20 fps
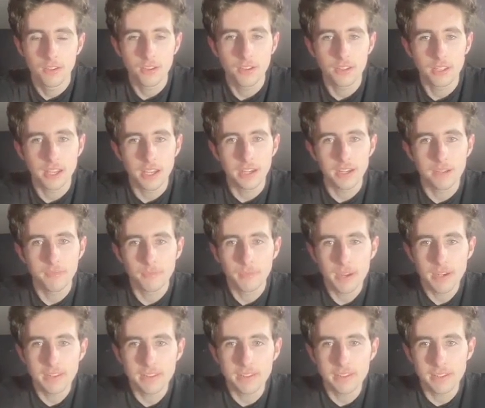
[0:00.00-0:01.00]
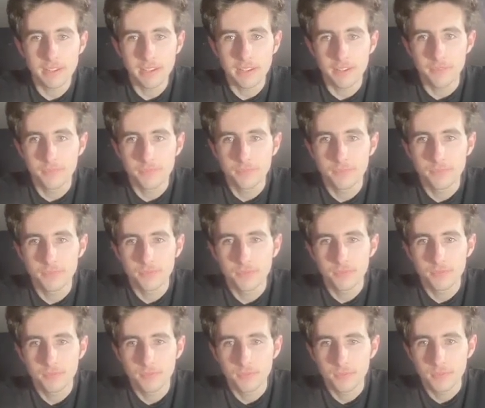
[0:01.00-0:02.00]
Okay, mine isn't here.
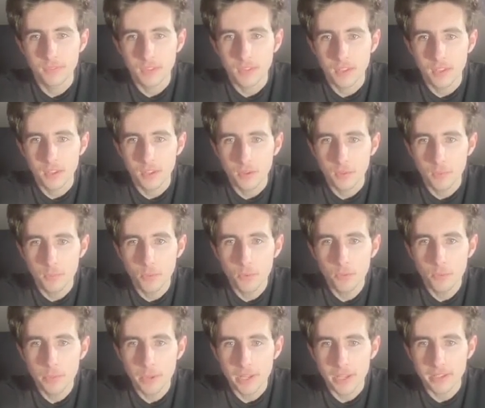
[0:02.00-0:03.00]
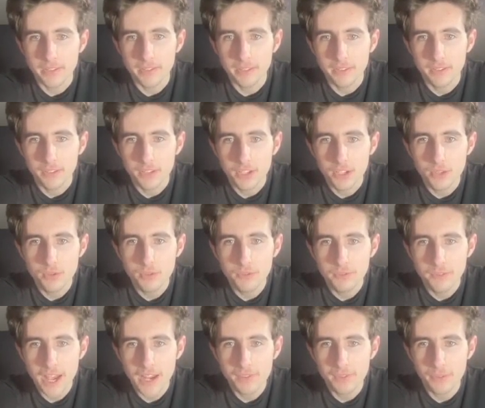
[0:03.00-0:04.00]
Ball pit. Huge
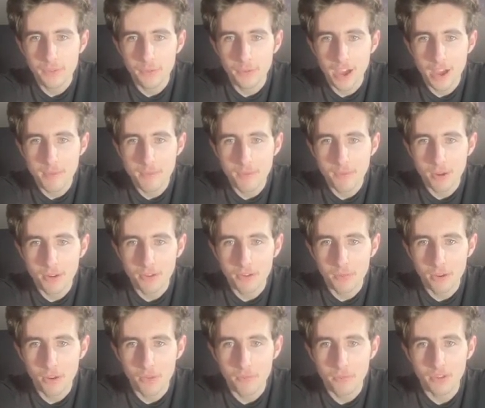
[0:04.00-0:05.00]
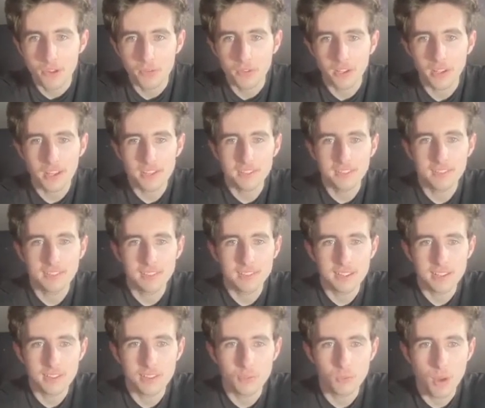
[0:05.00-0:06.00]
fan of the vibe of Welcome Home. So delighted to
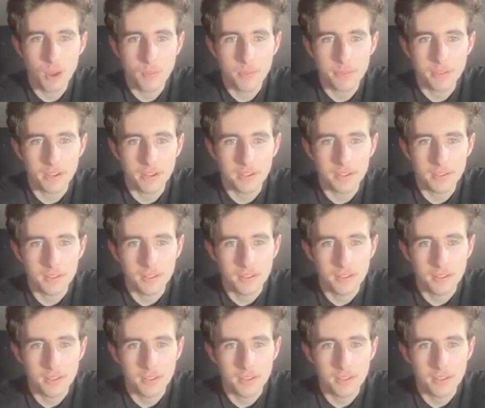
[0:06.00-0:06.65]
see this website.